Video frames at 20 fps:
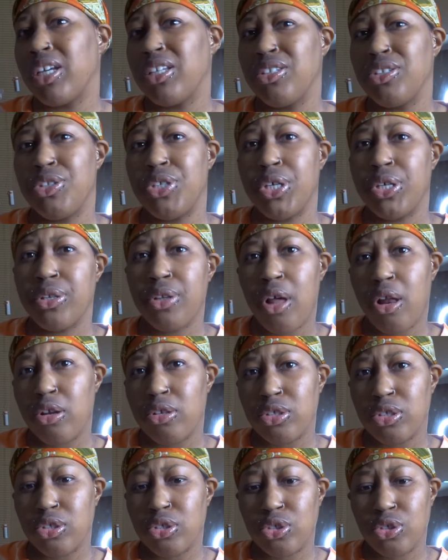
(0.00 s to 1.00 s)

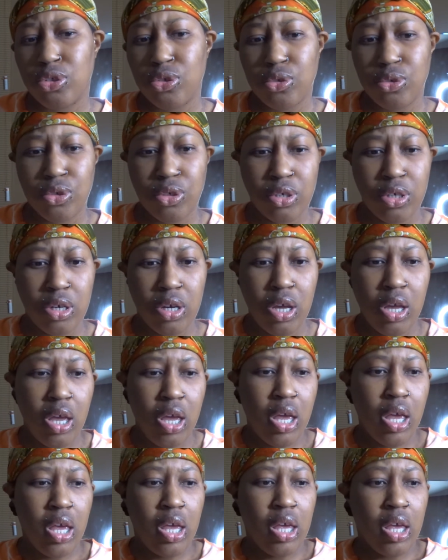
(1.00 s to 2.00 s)
$10 in the store
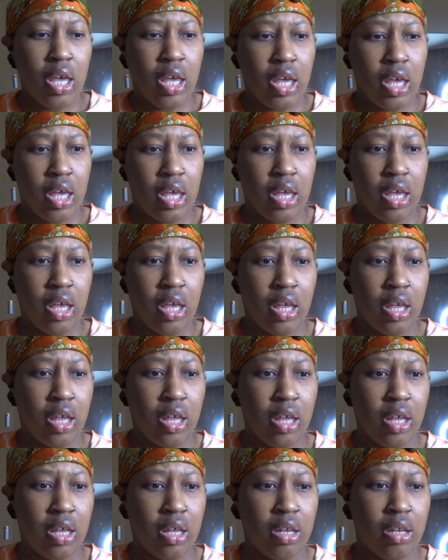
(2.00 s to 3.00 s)

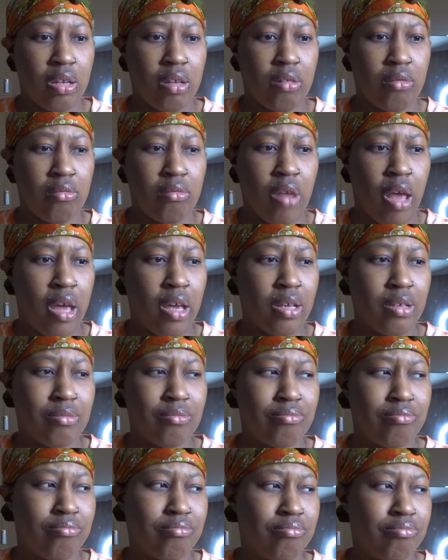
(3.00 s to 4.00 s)
and like
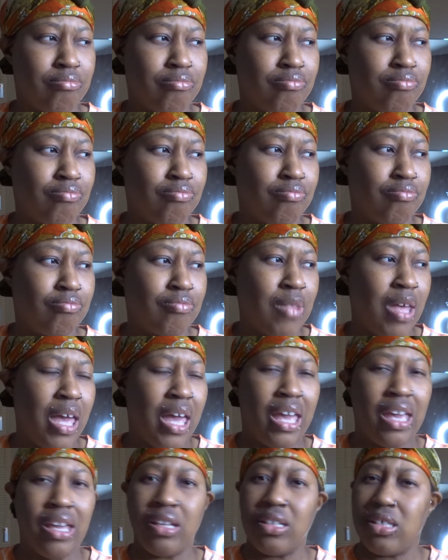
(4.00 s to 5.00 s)

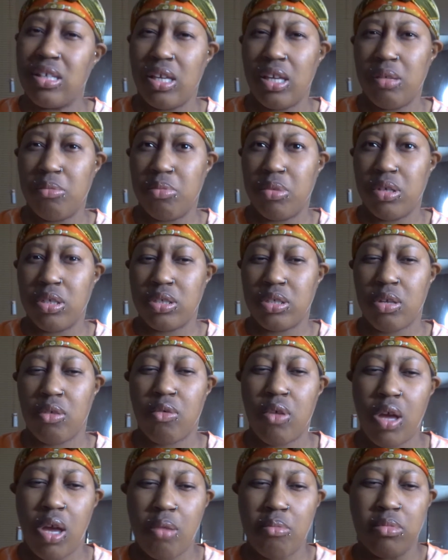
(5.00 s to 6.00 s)
$18 on
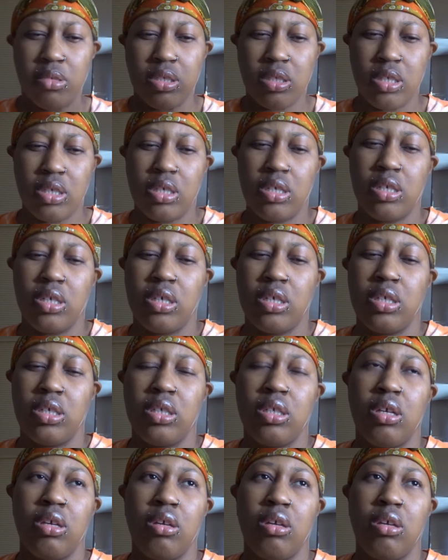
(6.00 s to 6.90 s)
Amazon.